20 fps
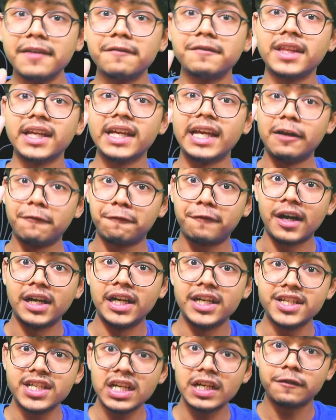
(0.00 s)
the if
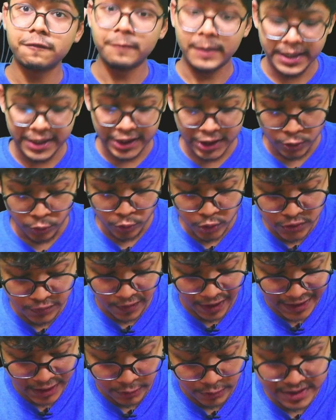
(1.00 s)
condition if my Q's
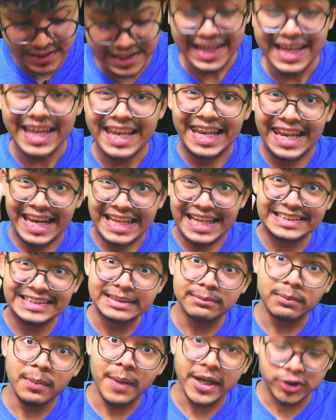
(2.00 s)
value is less
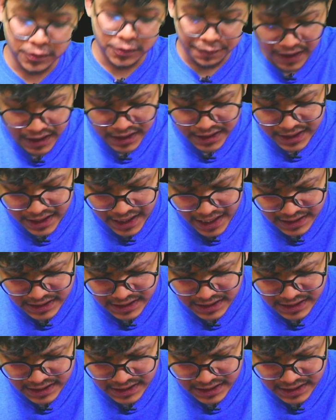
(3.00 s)
than max so far, and